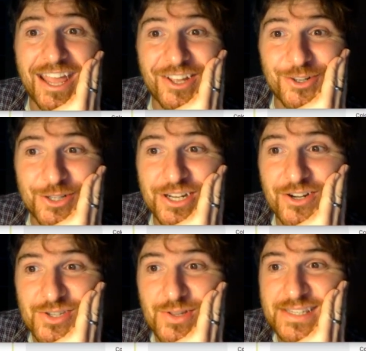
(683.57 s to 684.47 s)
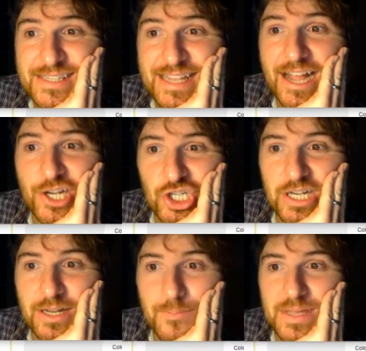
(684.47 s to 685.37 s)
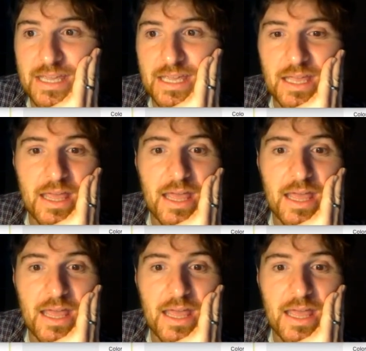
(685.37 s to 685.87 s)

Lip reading: angle here. So this is actually going to be